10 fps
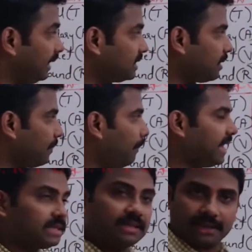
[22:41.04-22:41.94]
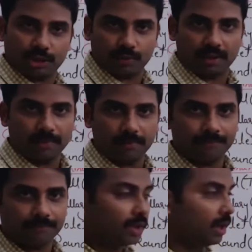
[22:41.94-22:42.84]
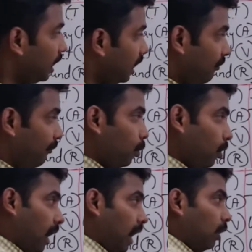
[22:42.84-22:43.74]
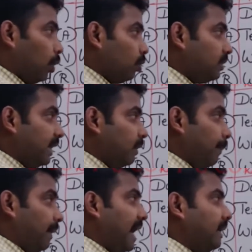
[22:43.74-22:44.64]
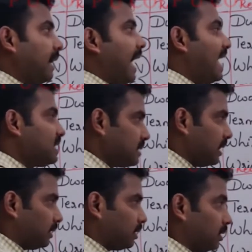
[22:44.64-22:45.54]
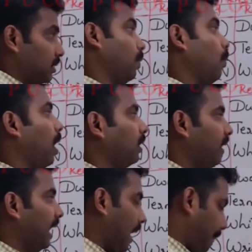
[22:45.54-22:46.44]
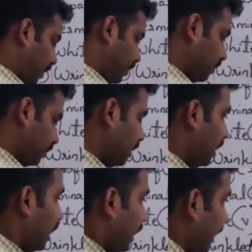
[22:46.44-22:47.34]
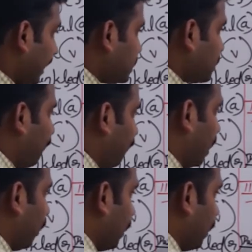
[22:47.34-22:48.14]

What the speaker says: is a bisexual. If you allow that plant as such, what will happen? Its flower,